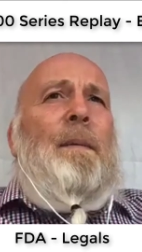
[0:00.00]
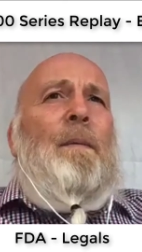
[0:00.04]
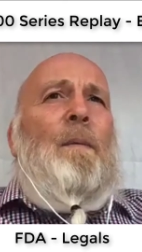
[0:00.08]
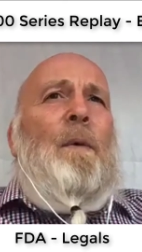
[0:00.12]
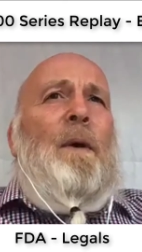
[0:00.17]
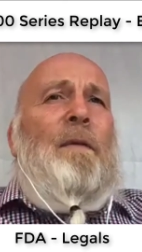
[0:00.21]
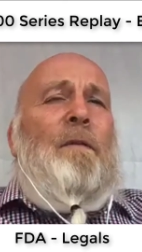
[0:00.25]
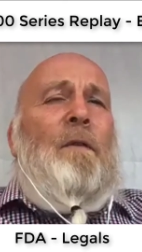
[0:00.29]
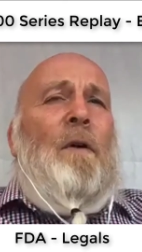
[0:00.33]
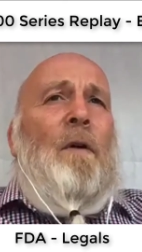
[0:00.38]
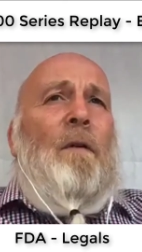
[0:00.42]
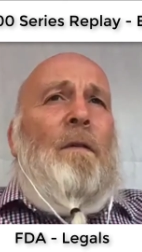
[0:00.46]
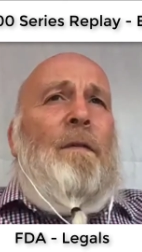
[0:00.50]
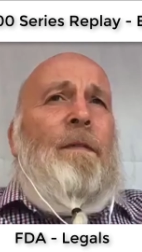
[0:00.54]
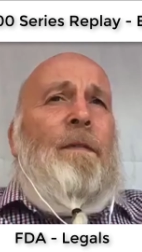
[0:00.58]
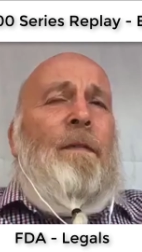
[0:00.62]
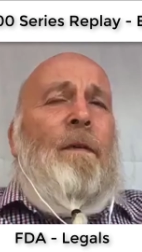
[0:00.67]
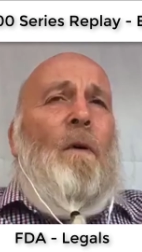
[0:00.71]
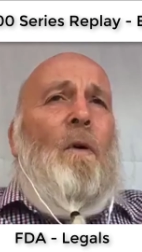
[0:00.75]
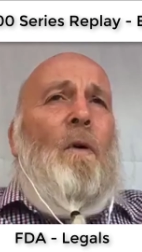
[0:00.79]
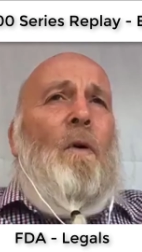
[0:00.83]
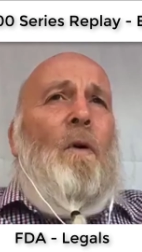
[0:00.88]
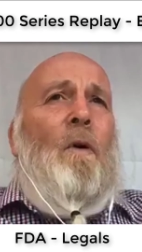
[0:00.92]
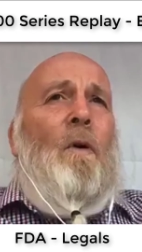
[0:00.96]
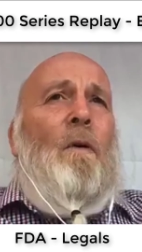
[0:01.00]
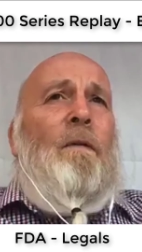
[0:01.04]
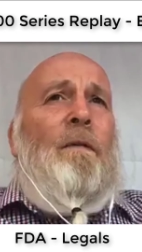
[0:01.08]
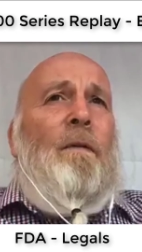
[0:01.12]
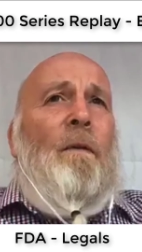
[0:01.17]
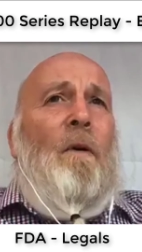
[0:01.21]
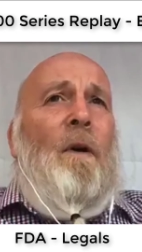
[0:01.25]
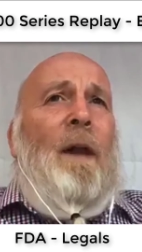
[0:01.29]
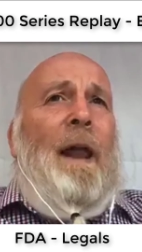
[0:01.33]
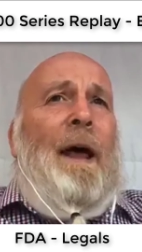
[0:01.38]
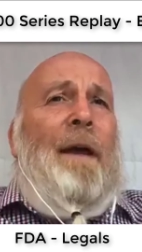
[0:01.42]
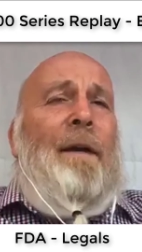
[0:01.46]
We've got four
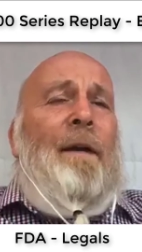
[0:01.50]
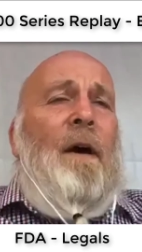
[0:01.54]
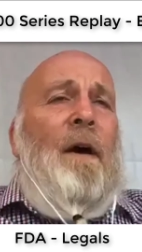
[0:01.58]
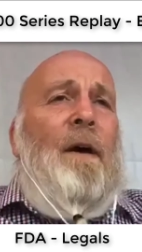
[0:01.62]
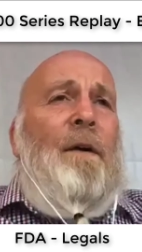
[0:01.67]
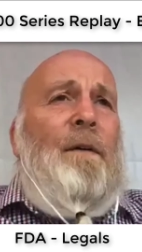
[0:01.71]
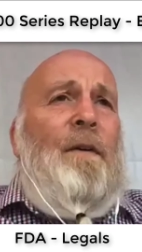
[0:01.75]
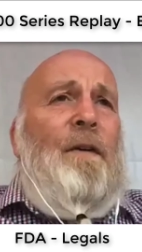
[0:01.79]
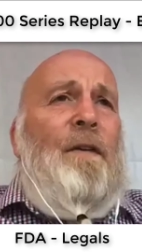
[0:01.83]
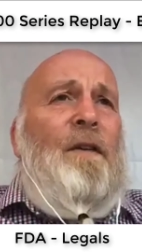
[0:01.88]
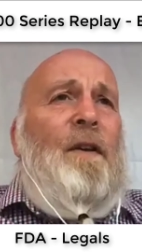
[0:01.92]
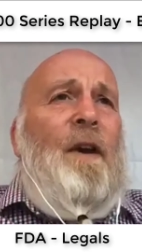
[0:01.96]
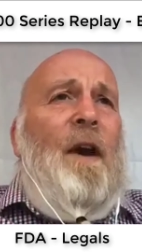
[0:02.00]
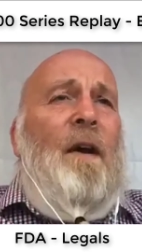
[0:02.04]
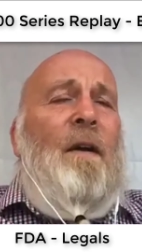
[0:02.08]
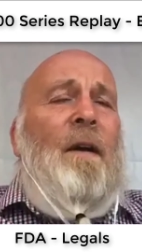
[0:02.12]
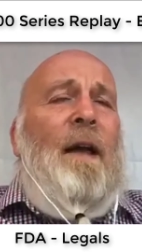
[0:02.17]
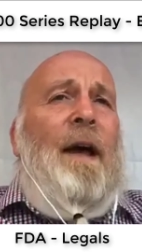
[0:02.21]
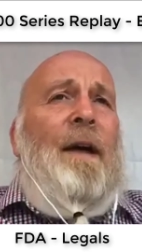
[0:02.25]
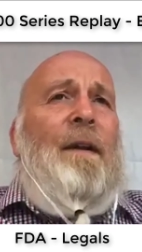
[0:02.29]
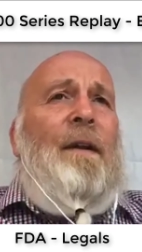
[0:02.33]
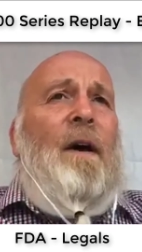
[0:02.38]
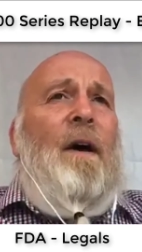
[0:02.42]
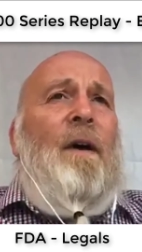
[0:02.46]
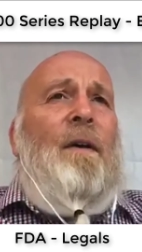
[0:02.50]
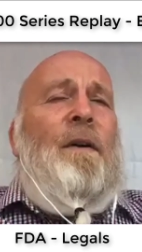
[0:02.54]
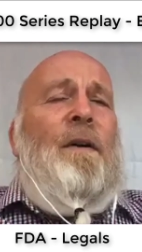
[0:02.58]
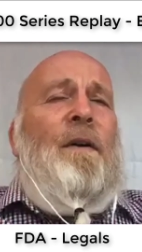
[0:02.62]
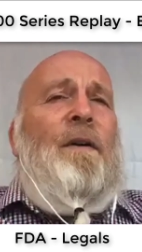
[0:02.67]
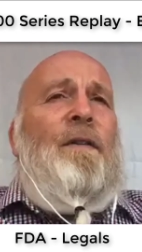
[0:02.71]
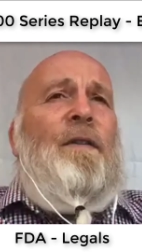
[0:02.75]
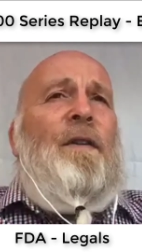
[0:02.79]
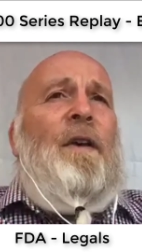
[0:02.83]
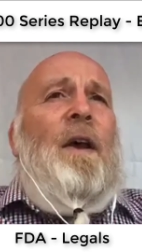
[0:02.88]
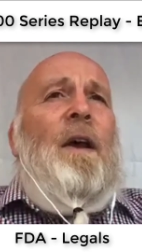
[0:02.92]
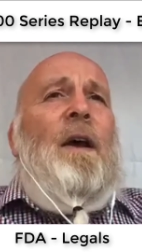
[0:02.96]
landowners,
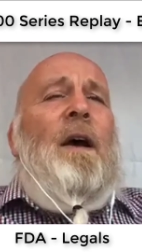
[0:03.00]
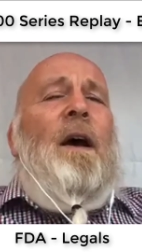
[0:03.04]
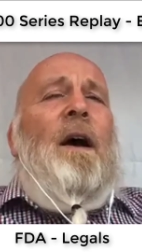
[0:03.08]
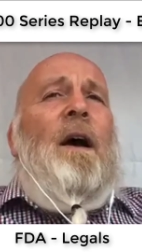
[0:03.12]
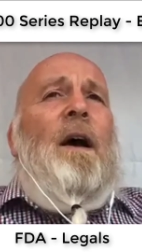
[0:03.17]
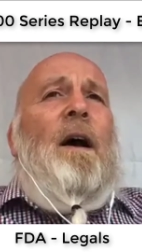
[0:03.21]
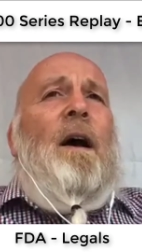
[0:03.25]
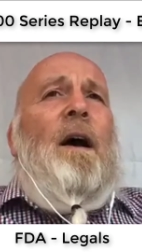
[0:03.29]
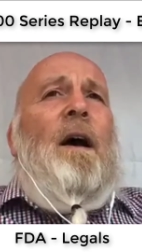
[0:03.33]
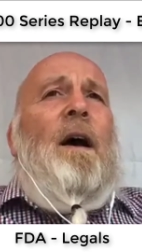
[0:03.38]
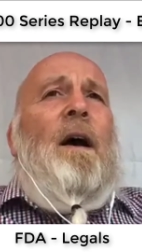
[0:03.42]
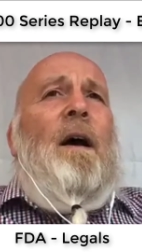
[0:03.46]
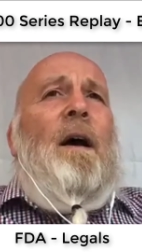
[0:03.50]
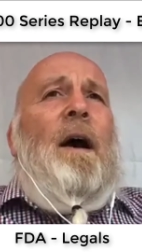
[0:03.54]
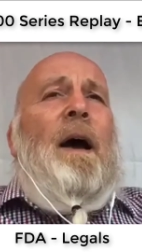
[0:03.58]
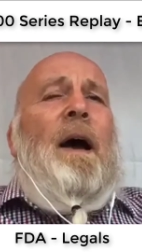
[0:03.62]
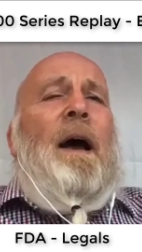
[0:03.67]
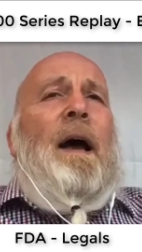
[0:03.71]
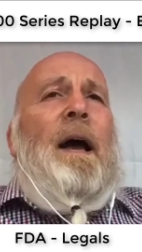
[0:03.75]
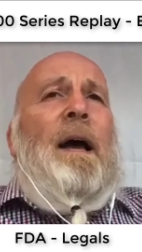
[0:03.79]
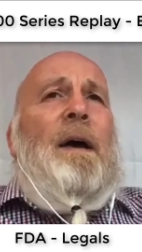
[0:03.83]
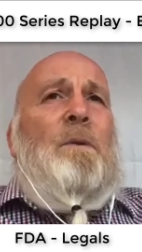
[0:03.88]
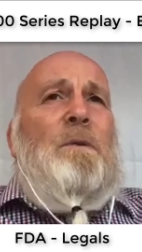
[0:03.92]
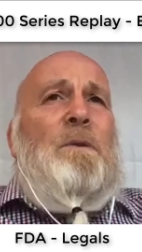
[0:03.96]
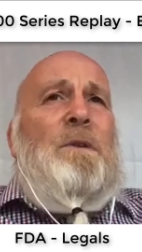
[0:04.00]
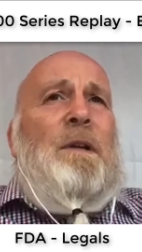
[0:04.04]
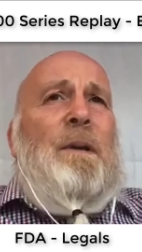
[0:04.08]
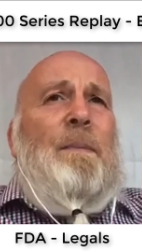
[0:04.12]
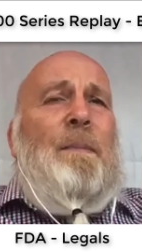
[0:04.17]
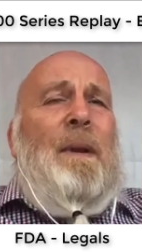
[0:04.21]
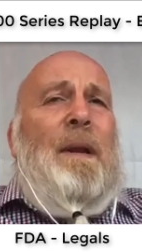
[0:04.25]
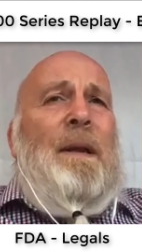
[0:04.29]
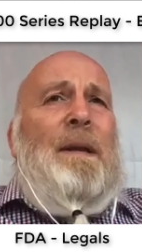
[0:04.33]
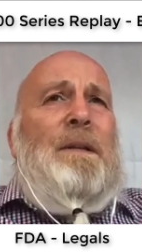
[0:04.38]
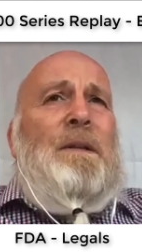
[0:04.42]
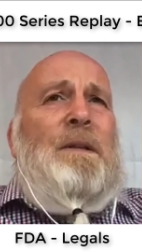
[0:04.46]
co-landowners, all
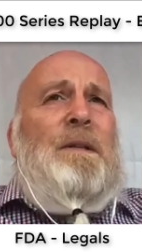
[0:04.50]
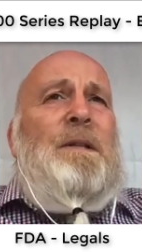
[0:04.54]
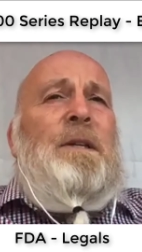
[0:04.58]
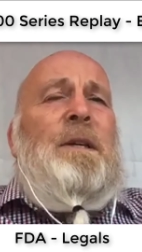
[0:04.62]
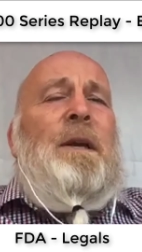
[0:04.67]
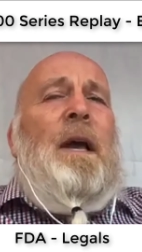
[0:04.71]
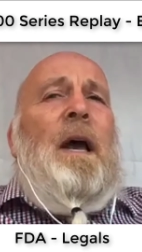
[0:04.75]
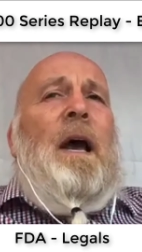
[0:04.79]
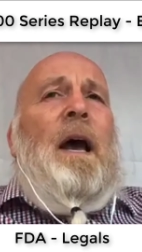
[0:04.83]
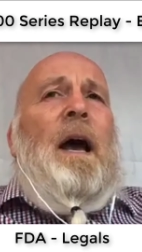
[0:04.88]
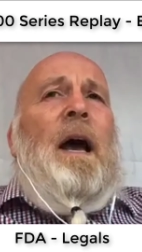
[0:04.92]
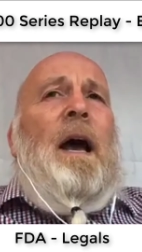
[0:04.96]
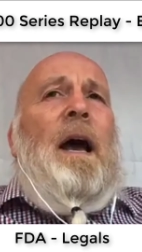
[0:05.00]
siblings,